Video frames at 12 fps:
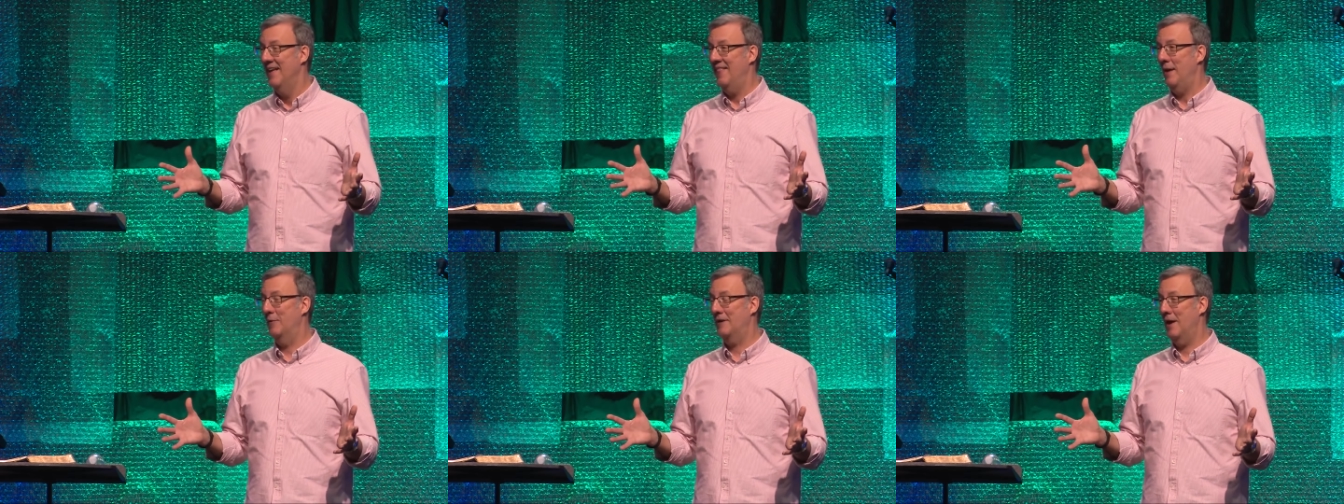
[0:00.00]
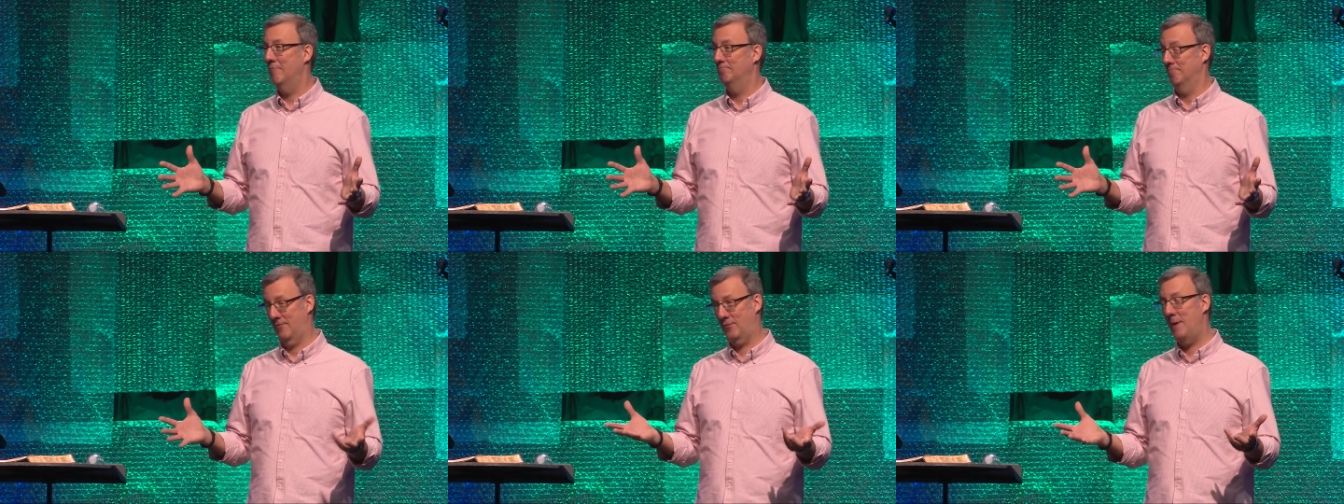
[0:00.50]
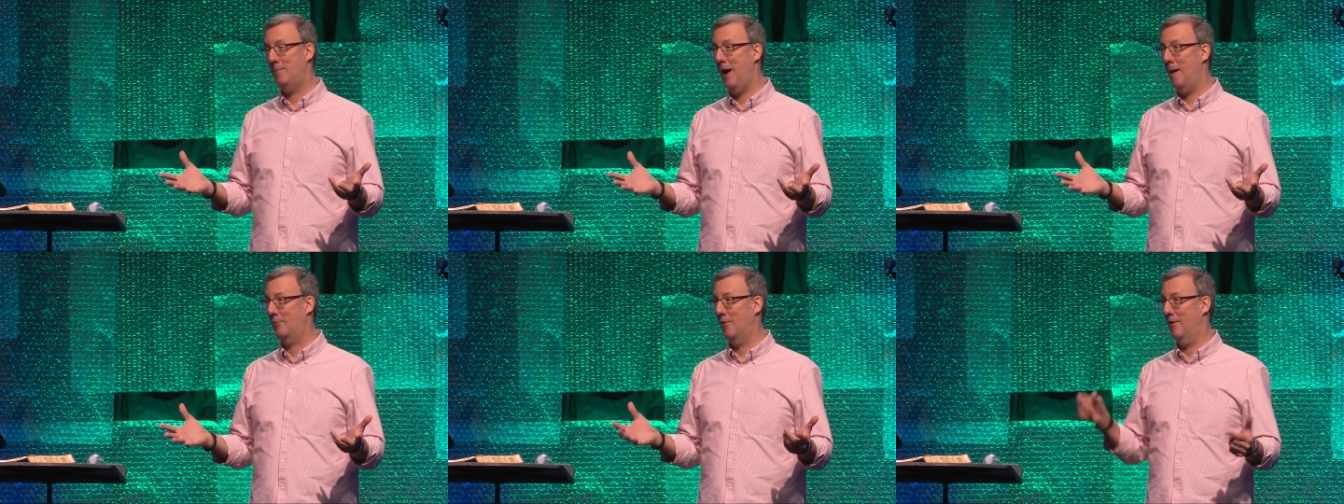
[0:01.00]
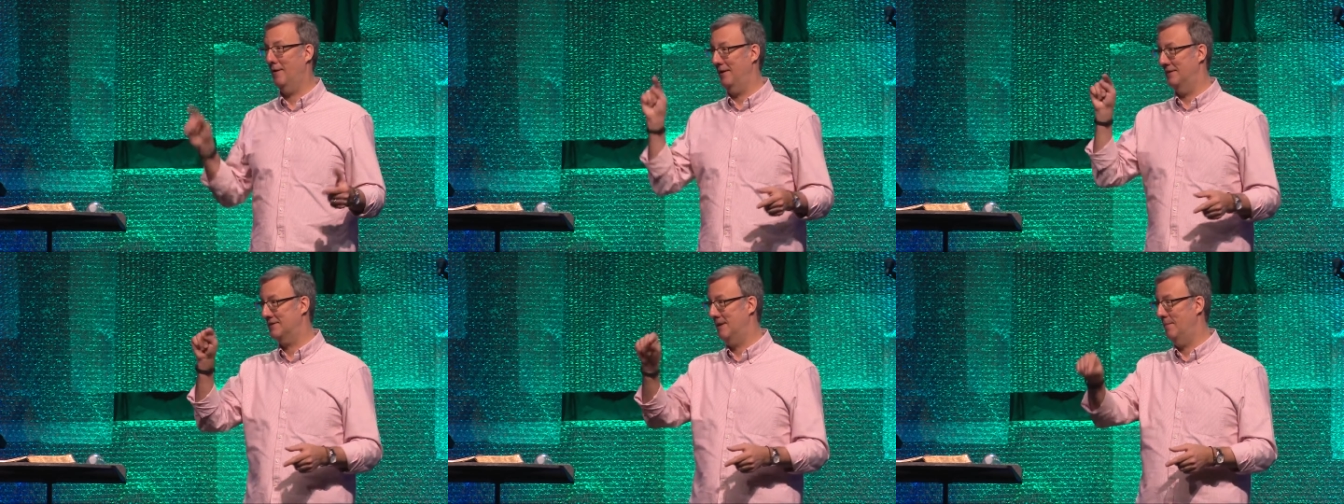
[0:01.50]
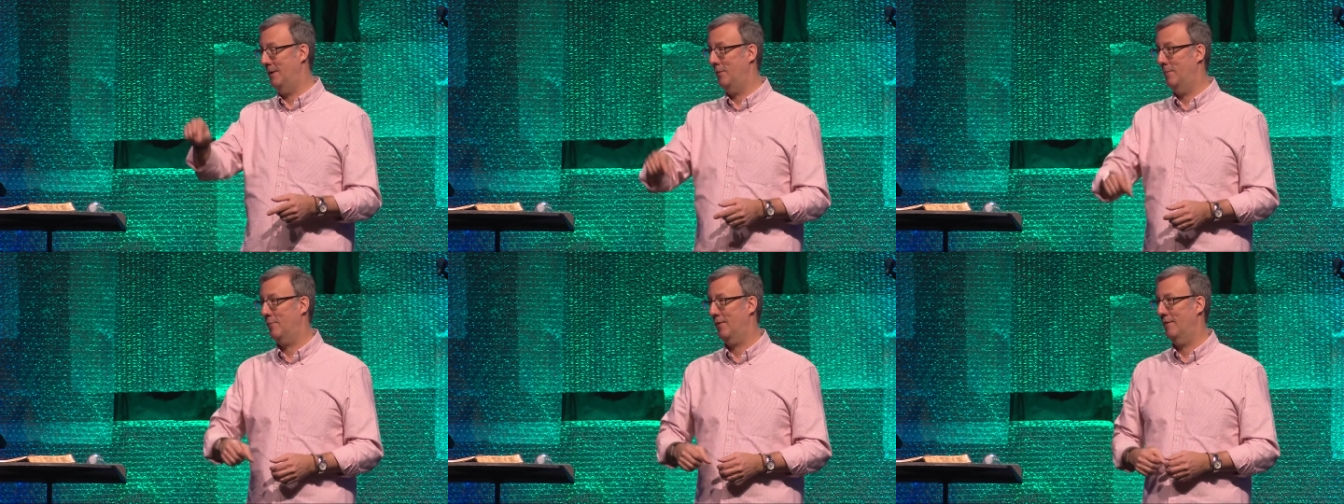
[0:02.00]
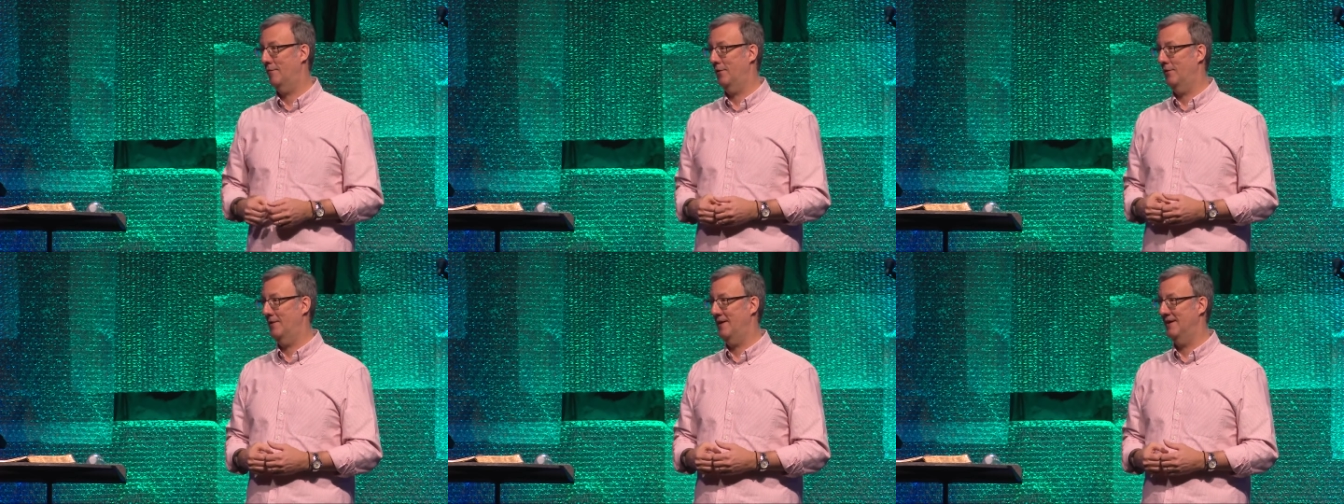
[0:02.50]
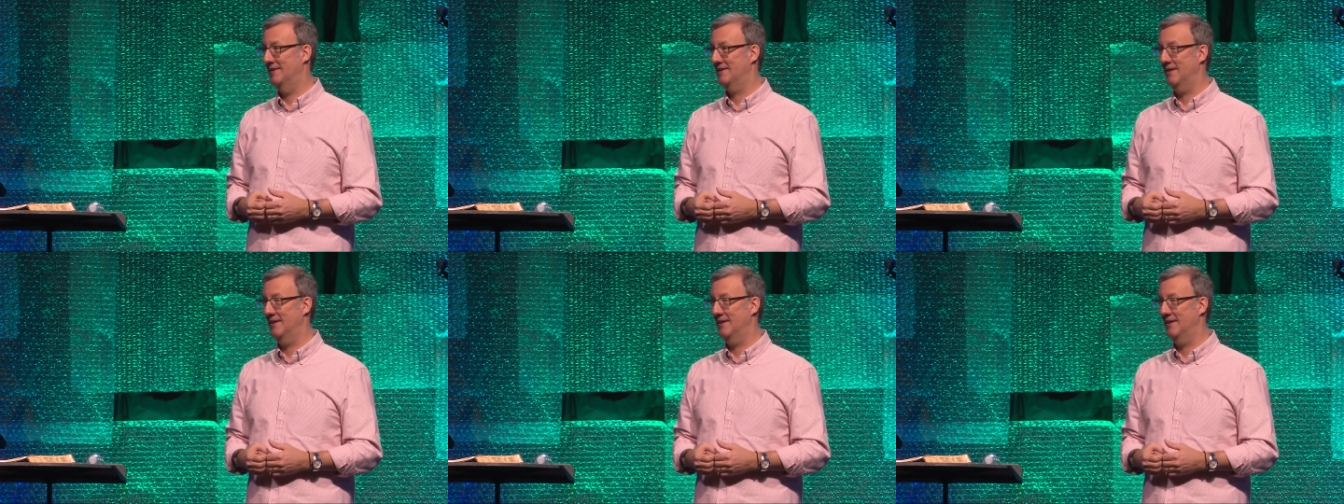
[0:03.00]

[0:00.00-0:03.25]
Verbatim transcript: they would get free popcorn and then somebody would pray for their needs.